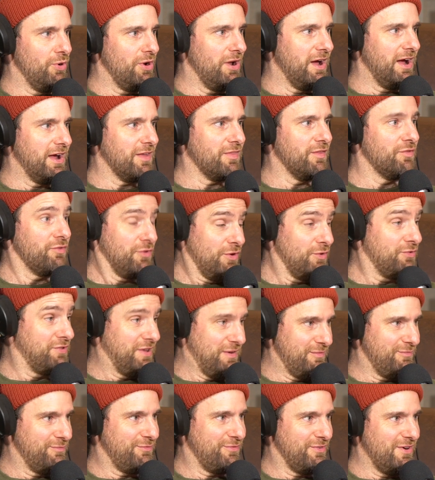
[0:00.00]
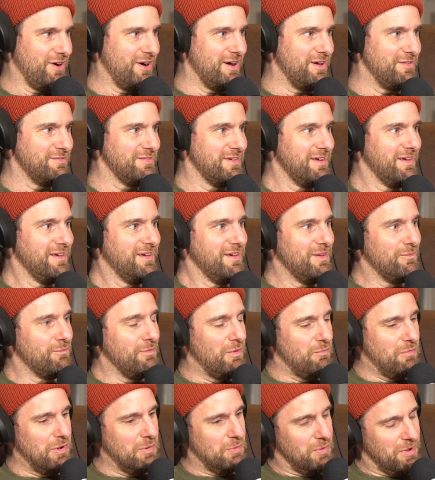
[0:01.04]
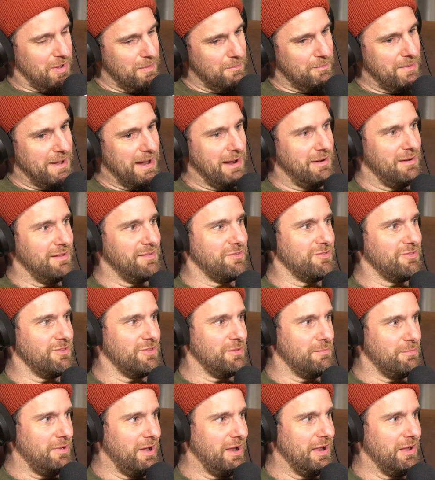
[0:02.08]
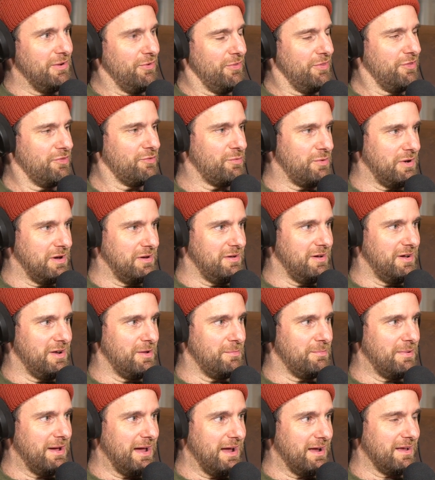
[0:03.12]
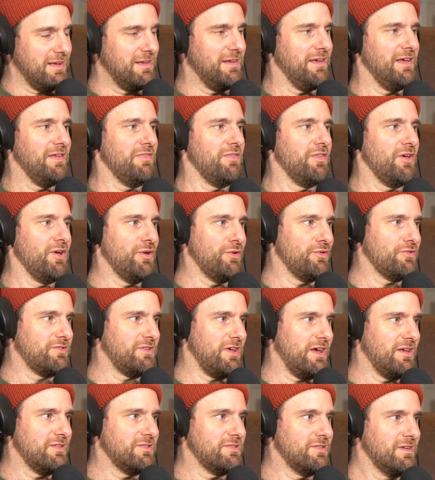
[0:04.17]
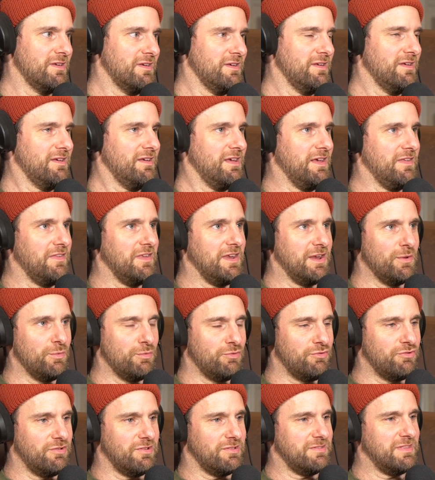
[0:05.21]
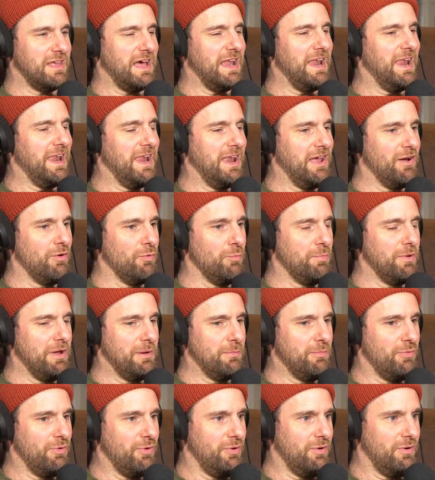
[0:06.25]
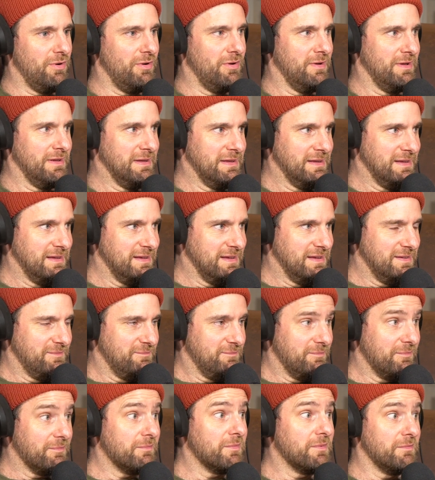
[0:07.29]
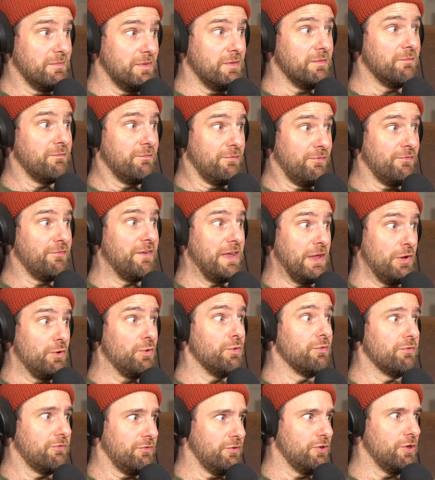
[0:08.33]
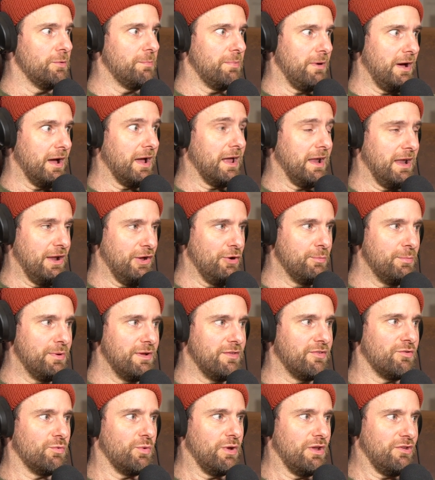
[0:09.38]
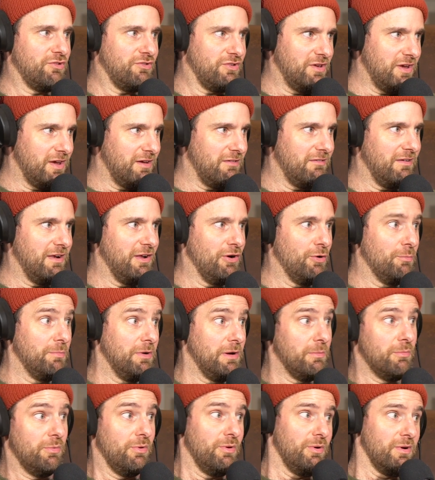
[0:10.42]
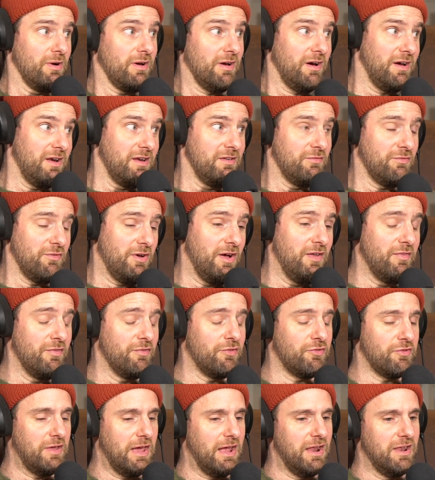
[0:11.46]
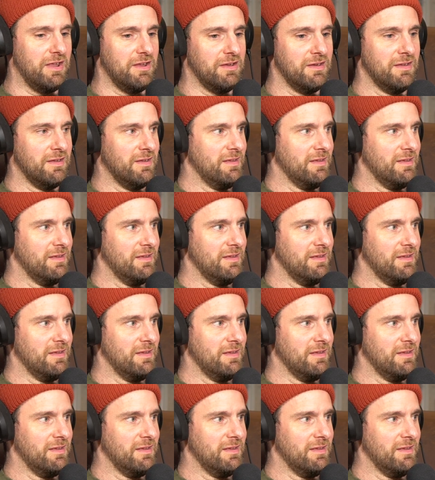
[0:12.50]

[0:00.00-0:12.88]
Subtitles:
like the 275 when we were comparing it to the Mullet or the 29er back in those tests, in that it was just that little bit more feel through the bike, a little bit twitchier, a little bit more kind of unsettling,